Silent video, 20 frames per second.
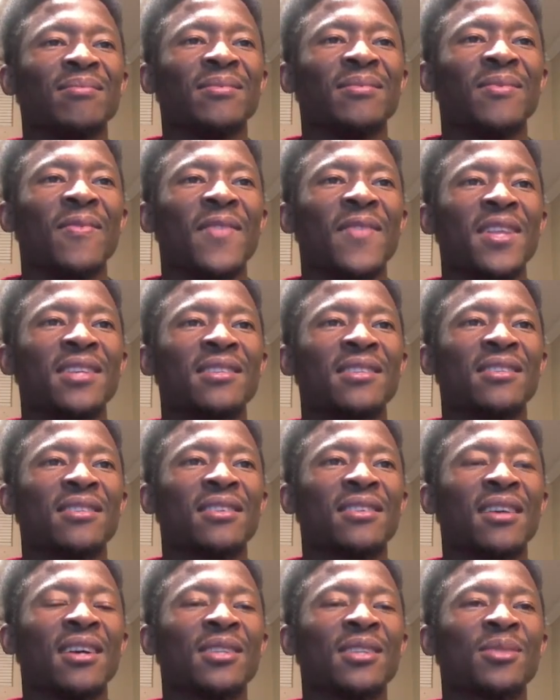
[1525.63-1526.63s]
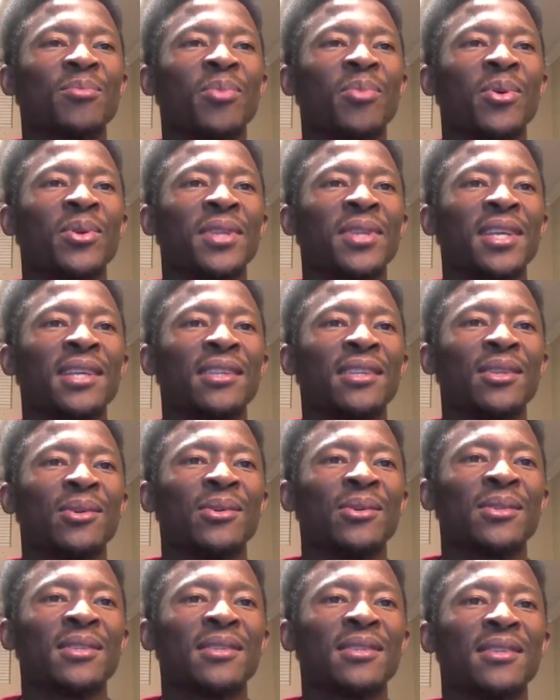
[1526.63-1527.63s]
It's transporting
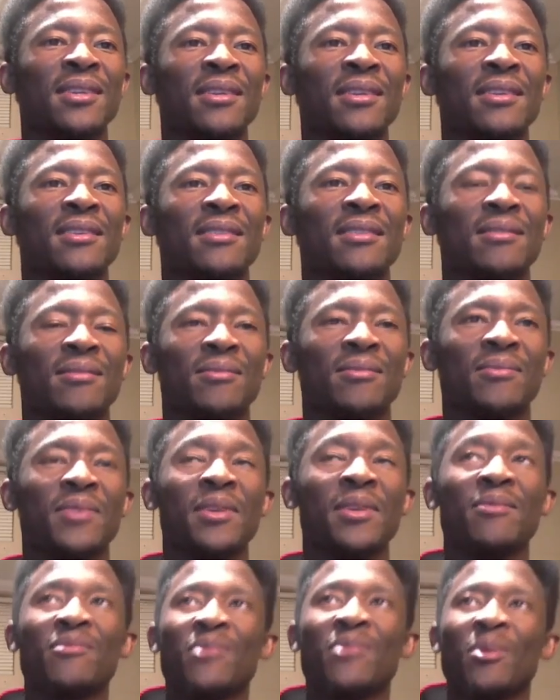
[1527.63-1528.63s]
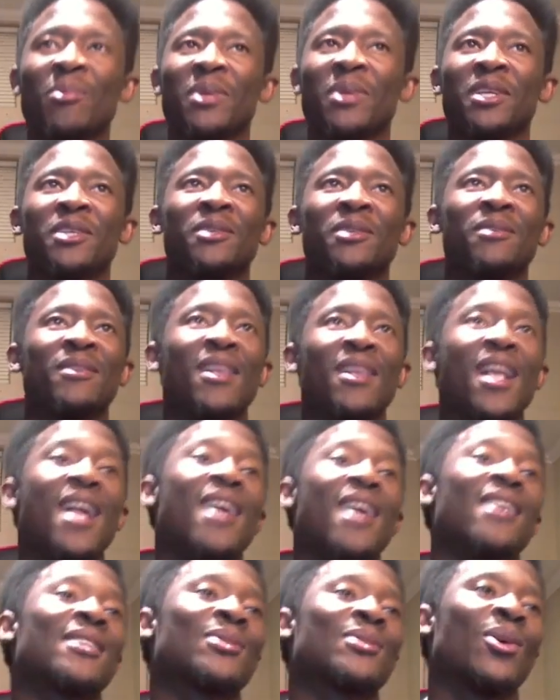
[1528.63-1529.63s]
those
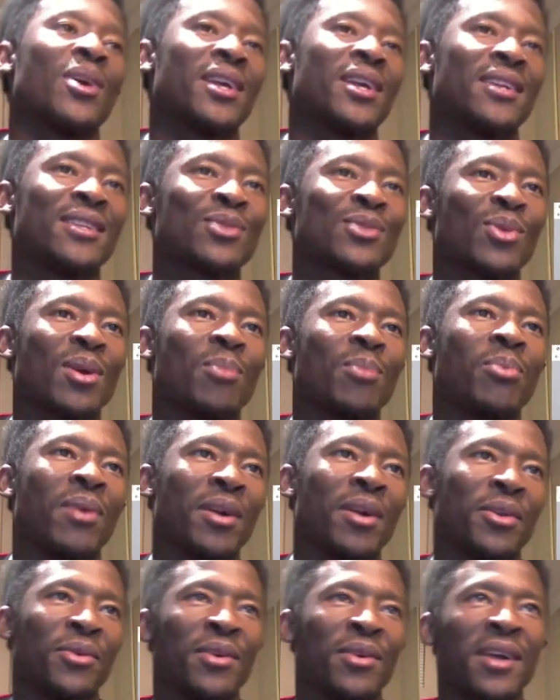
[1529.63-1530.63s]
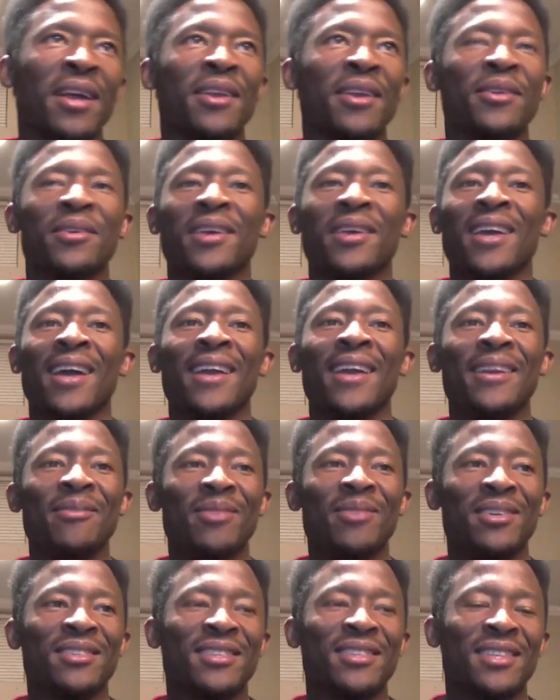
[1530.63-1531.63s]
information. Sorry, this other part you can't
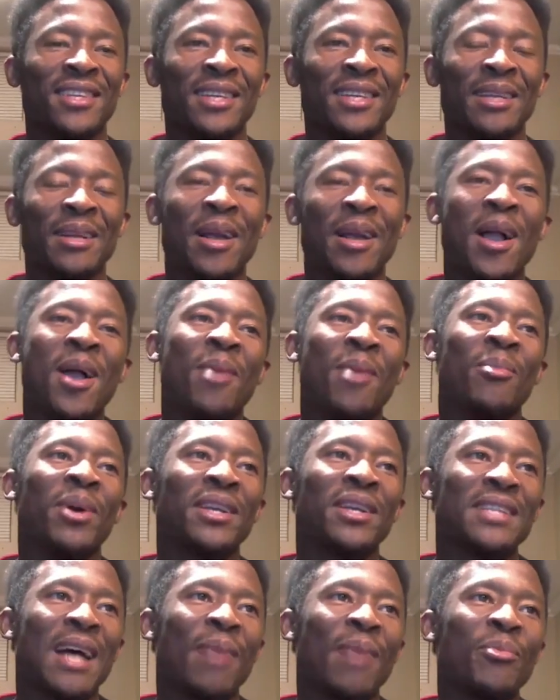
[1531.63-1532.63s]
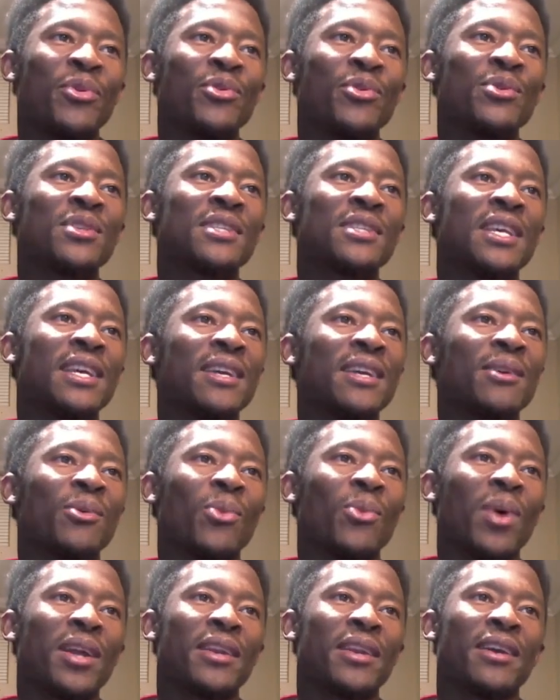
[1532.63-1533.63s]
even see it, but I'm using
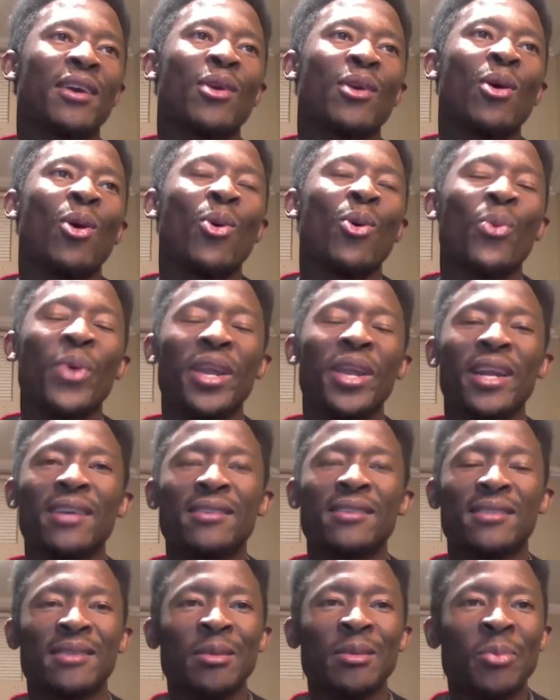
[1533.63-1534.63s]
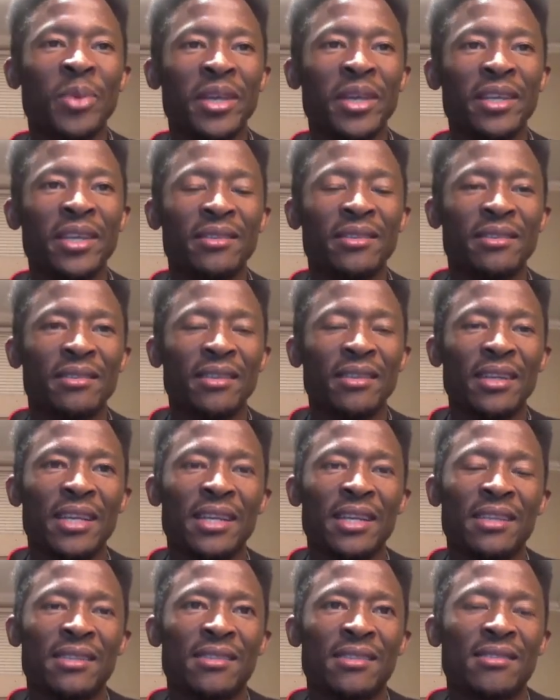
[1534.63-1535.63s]
what they call WinSCP.
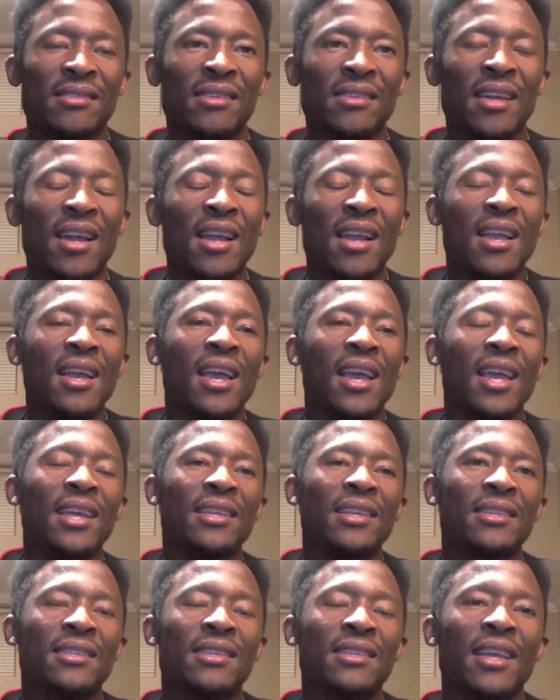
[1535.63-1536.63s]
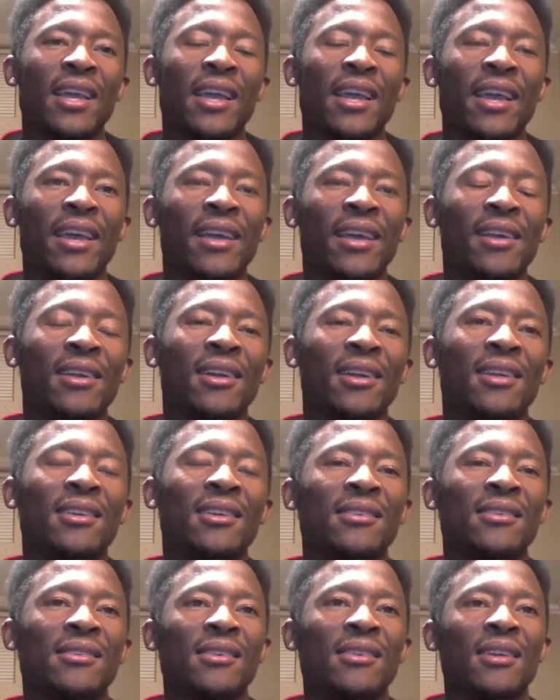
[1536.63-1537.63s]
Is a
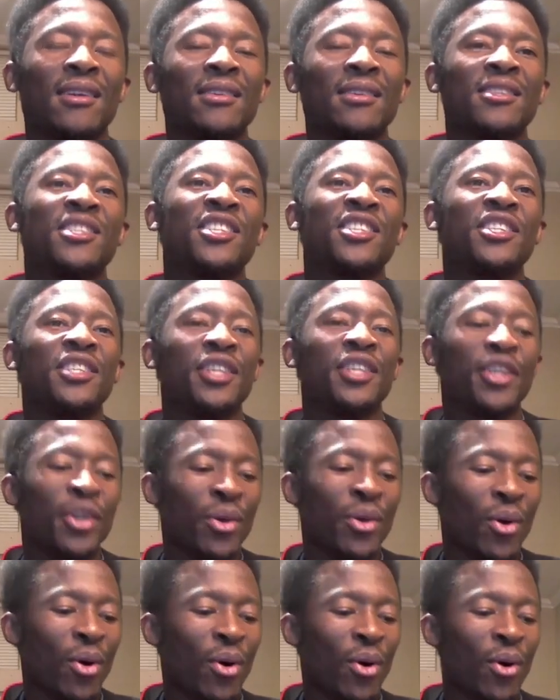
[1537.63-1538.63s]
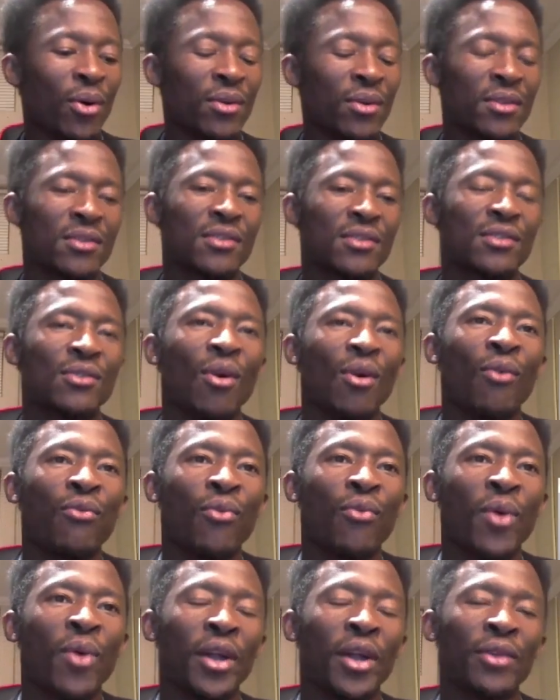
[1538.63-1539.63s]
secure
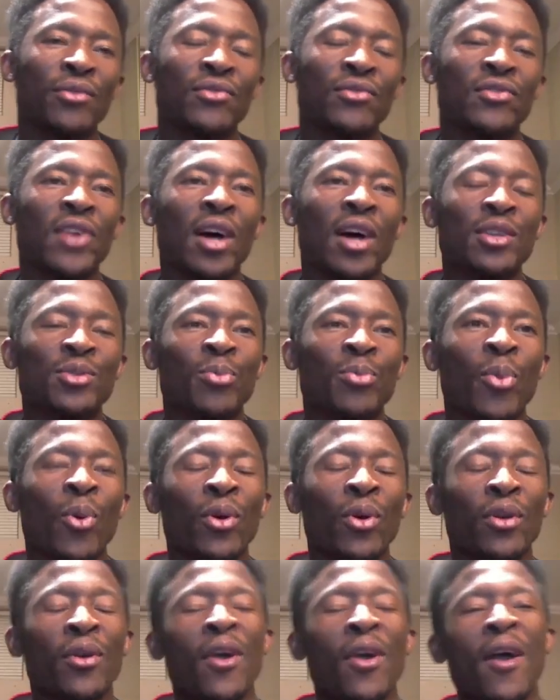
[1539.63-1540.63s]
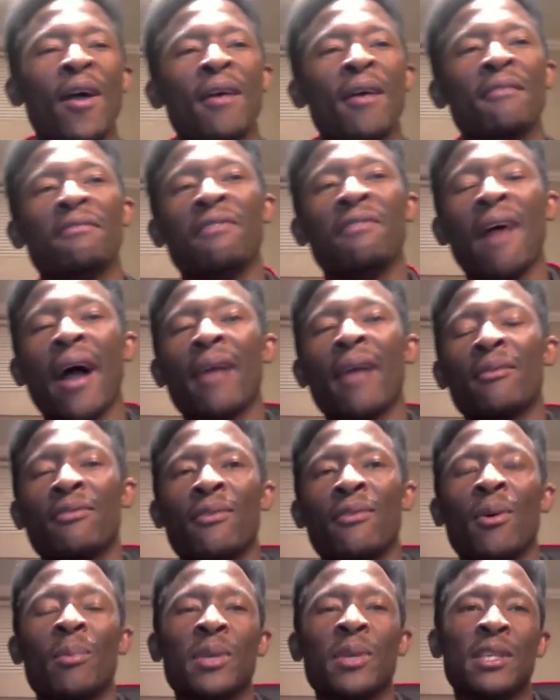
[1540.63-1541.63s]
software to transport file
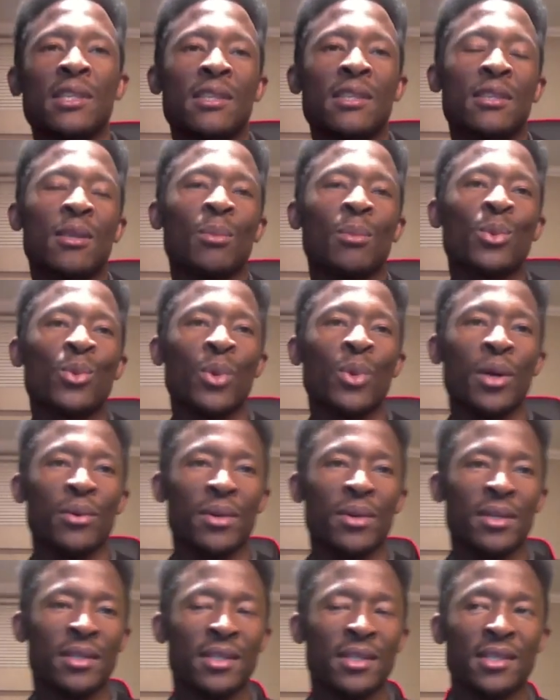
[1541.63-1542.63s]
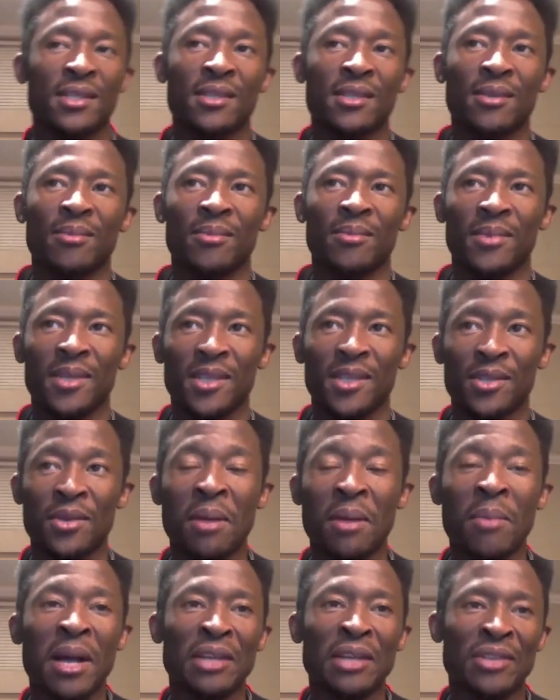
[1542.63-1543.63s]
from a system to another system. So
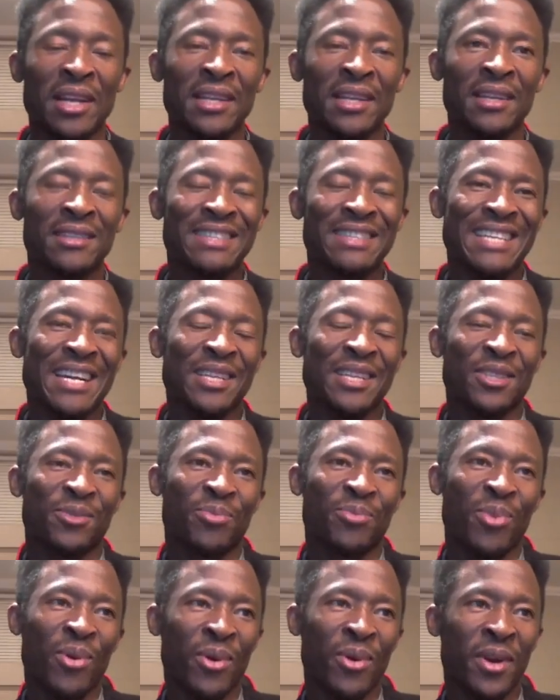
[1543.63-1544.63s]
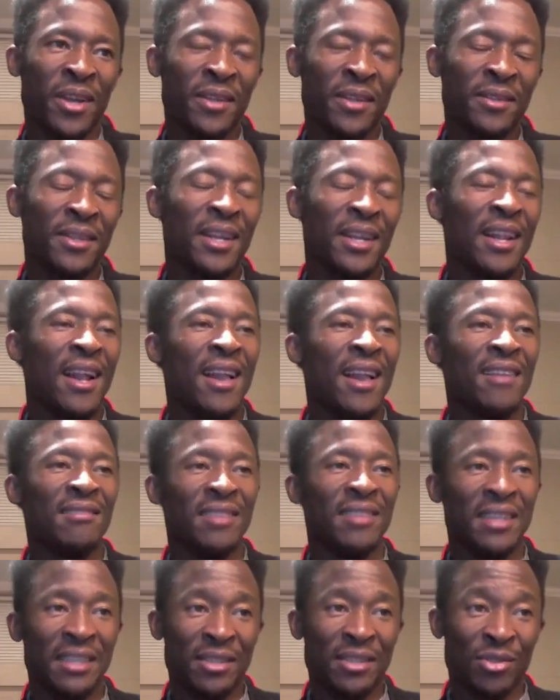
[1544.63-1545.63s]
I'm actually transporting
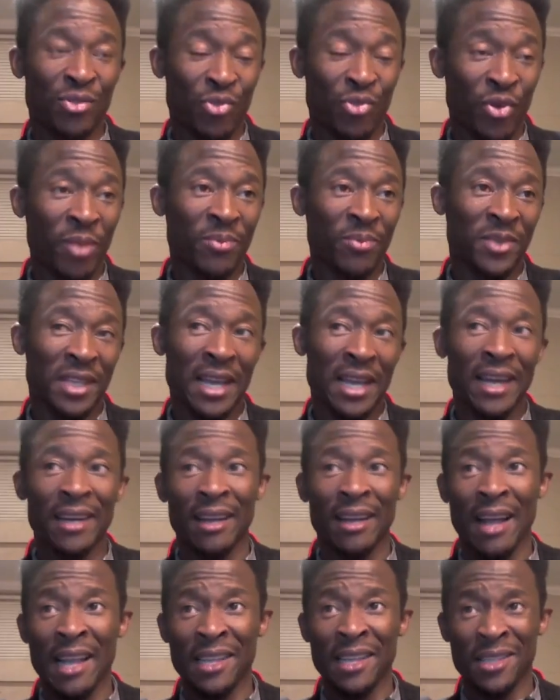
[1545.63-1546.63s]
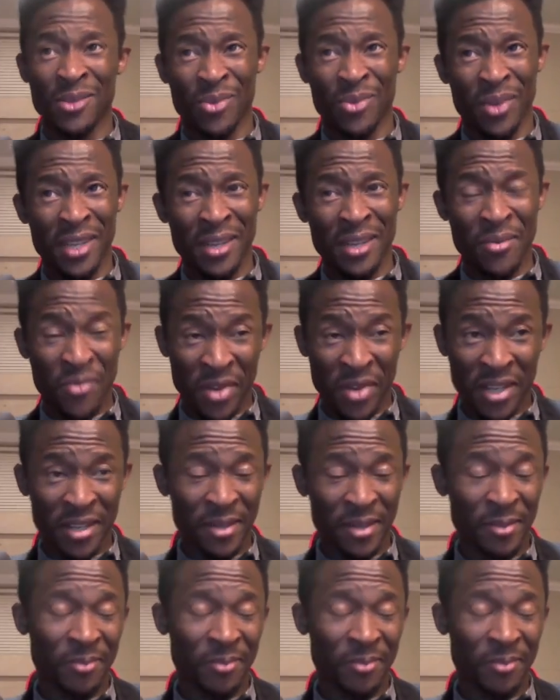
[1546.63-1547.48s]
this script that is already written.